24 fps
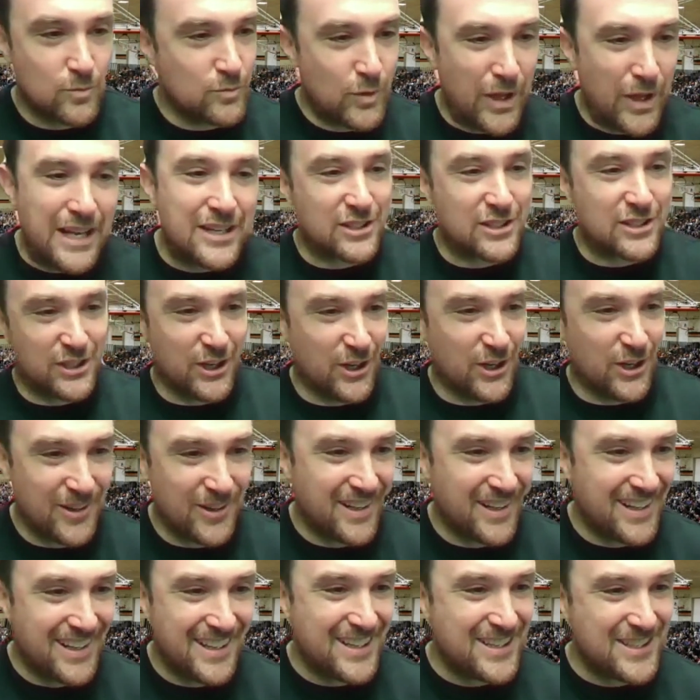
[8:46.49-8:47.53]
days ago.
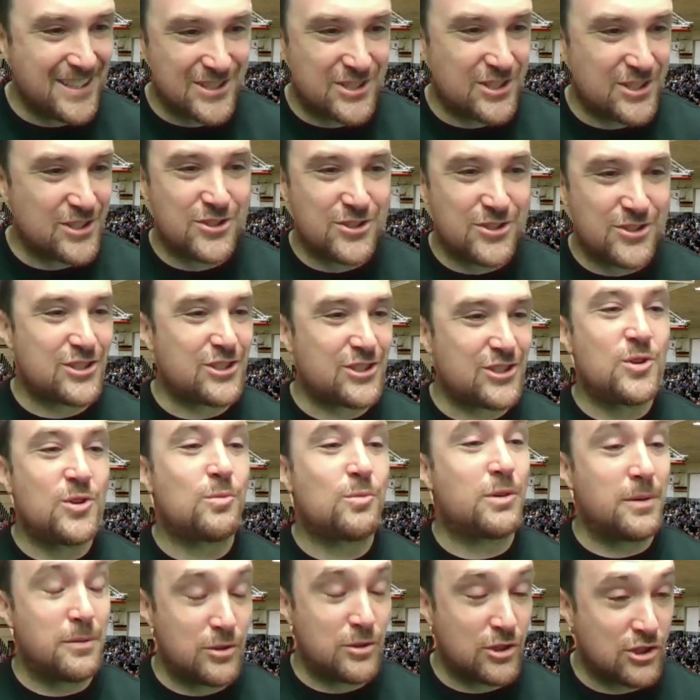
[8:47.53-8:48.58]
She's just
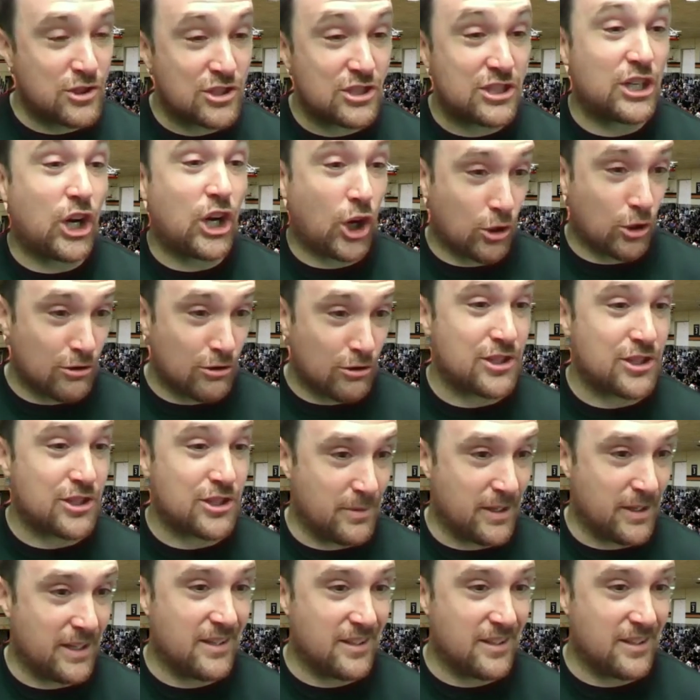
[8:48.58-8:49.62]
humoring, she's just encouraging
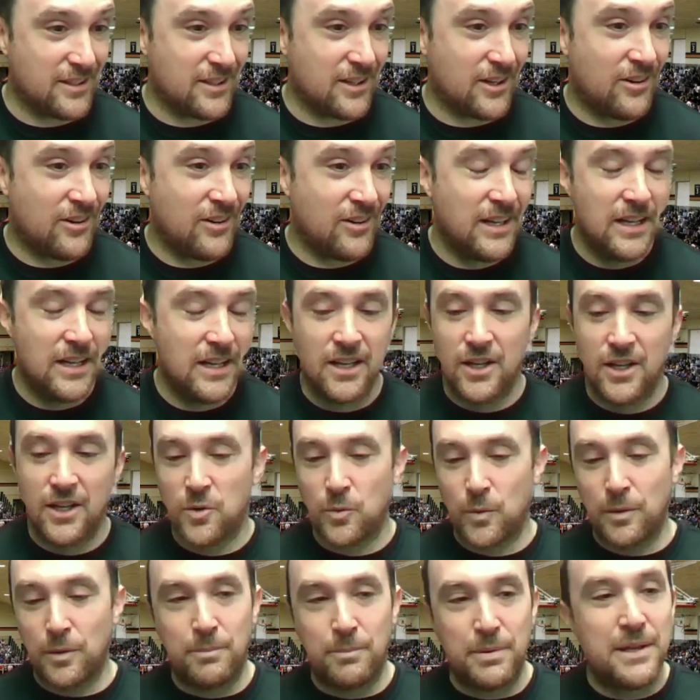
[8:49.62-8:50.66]
me, you know?
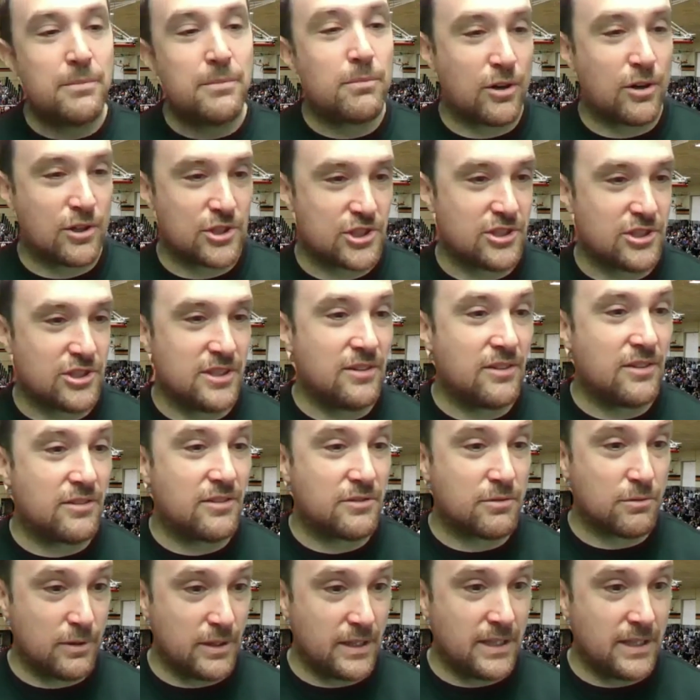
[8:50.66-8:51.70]
We beat Marshall in
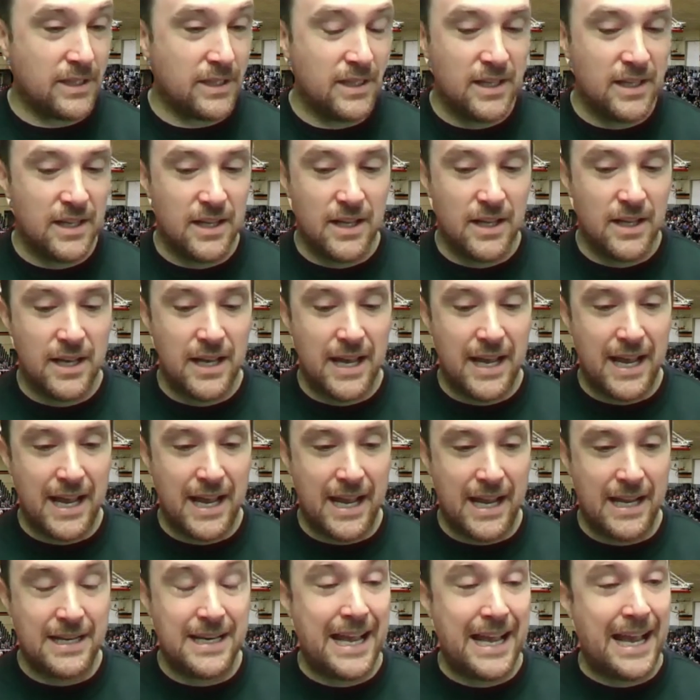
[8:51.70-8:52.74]
three.
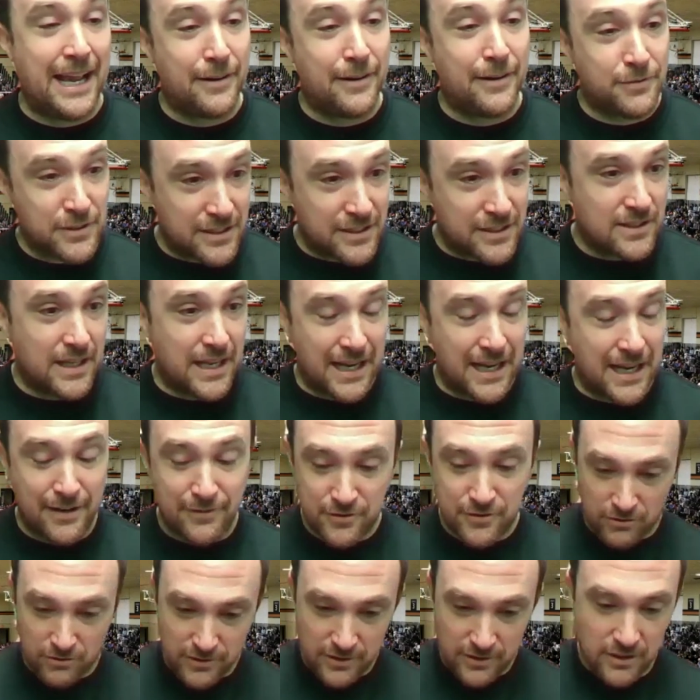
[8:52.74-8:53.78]
And after in,
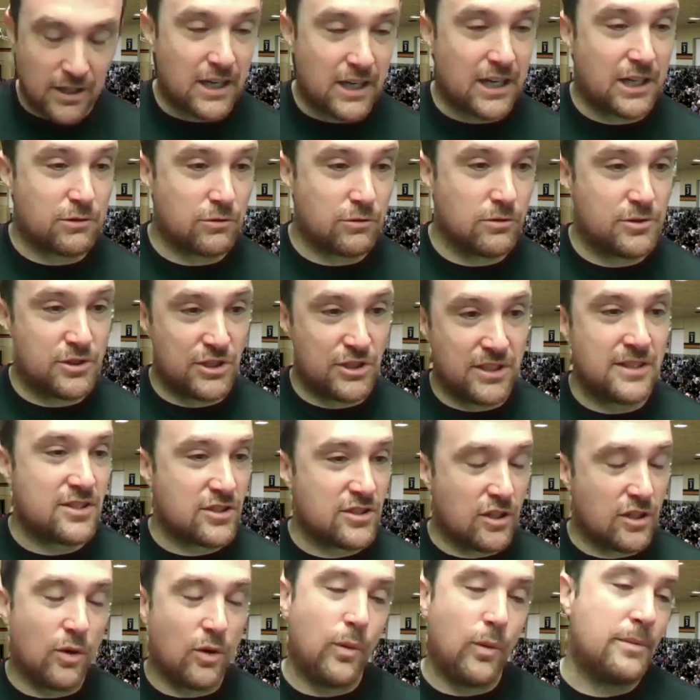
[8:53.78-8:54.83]
after in the locker room, she, this
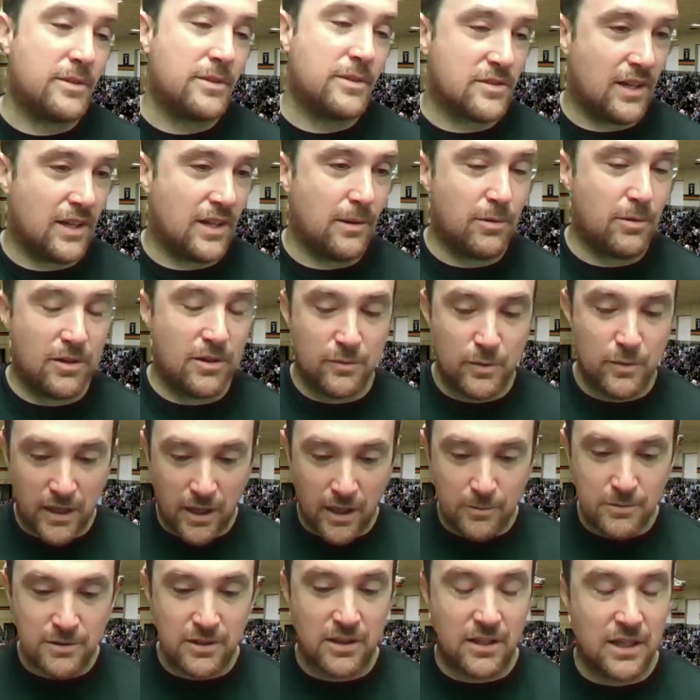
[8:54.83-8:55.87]
is all women's volleyball. We
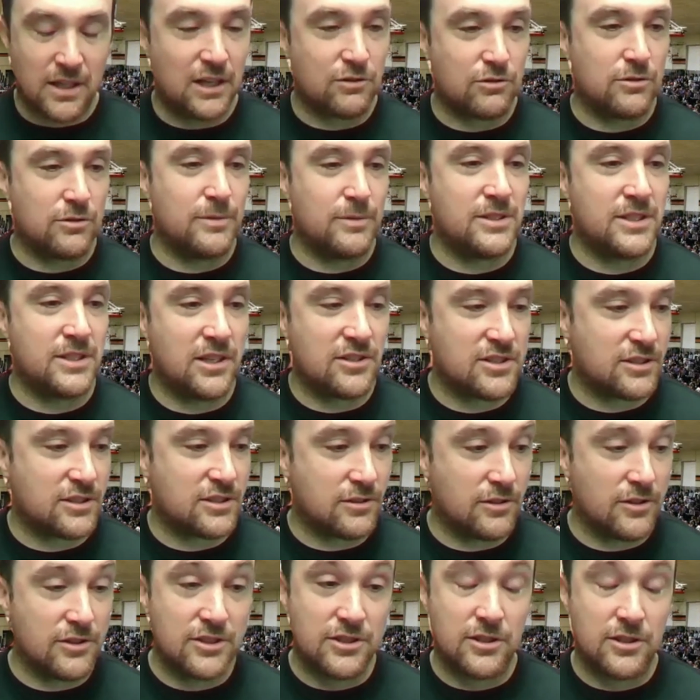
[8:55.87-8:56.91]
come in the locker room and tells the
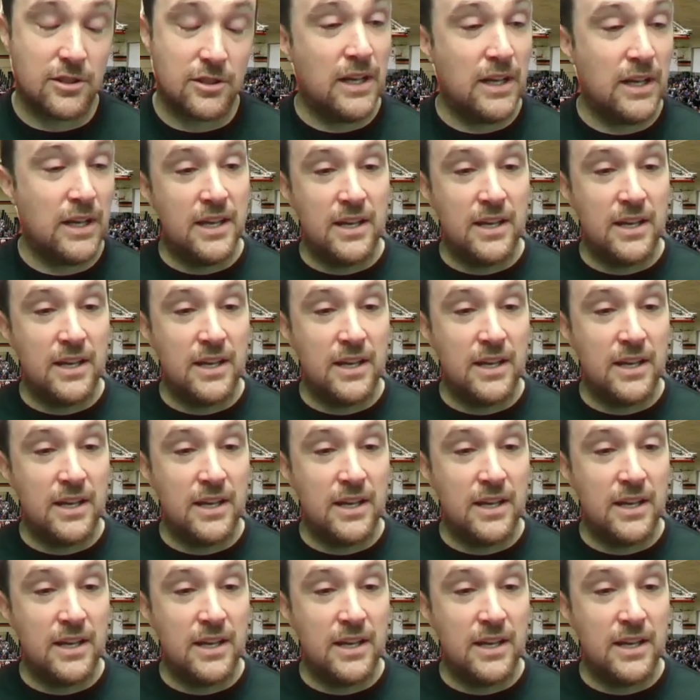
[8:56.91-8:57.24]
girls, you know,